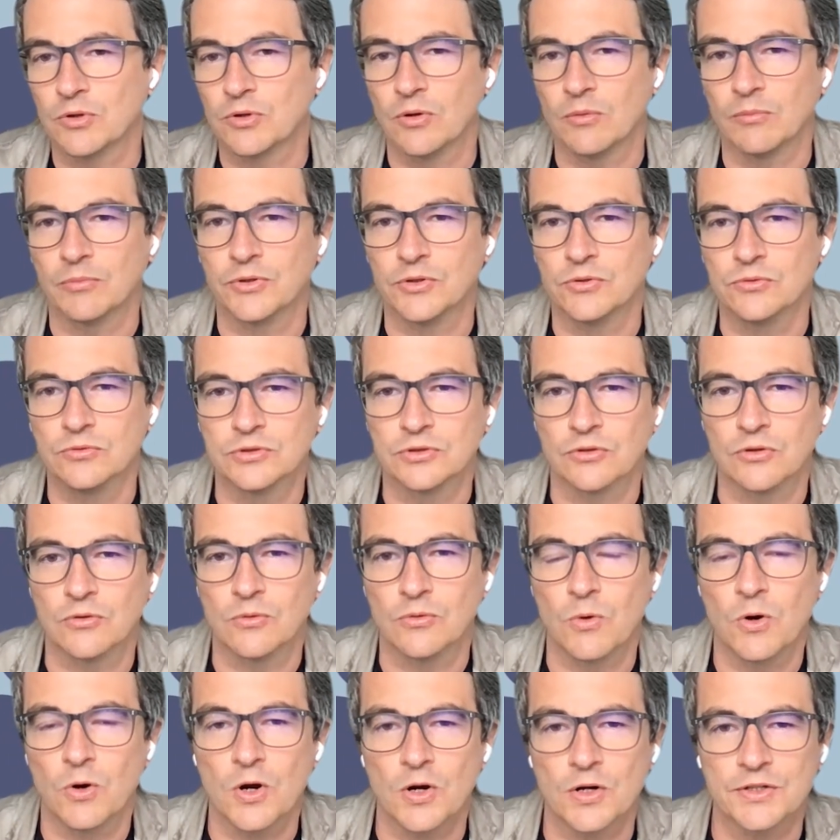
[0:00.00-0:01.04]
computer,
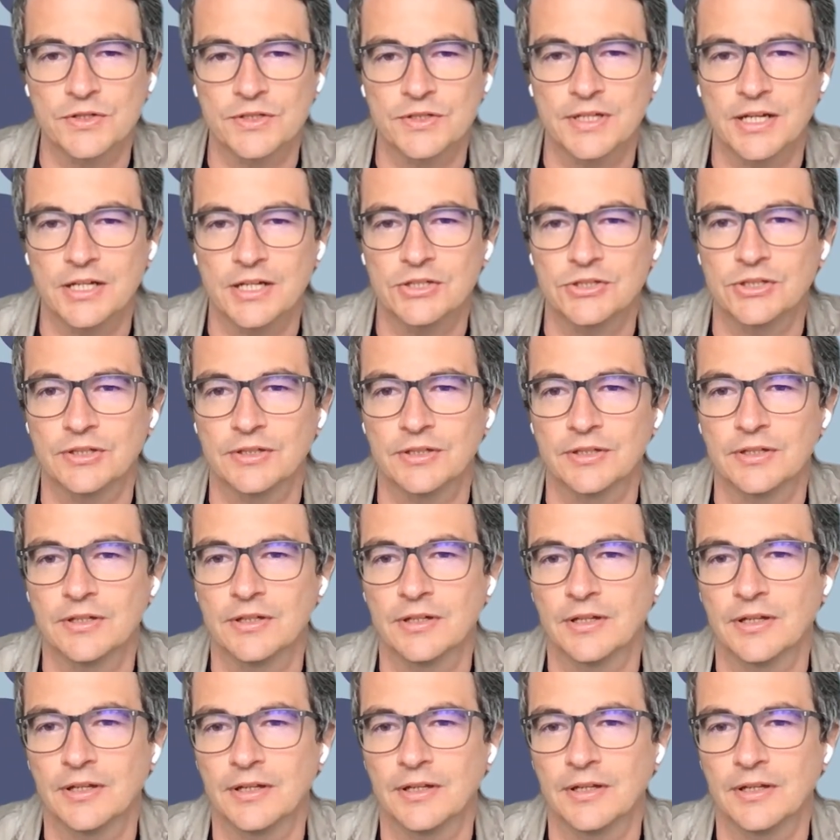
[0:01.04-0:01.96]
or workstation